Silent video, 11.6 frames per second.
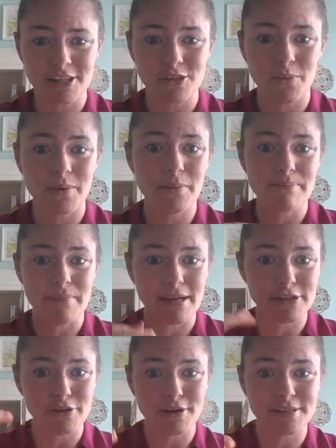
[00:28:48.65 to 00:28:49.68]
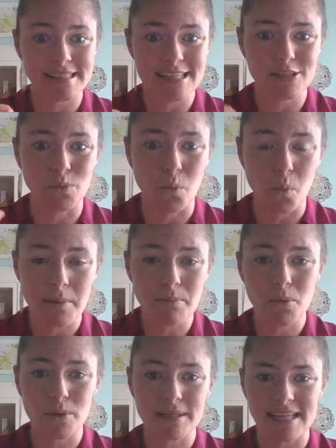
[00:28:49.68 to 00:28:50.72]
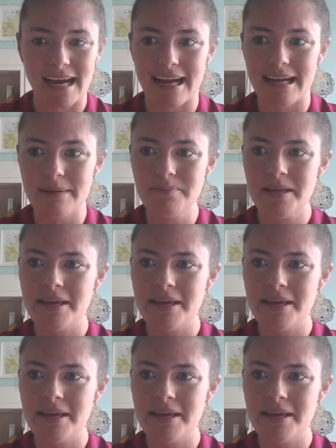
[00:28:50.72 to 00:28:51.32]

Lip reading: so when we measure our seeds one more time,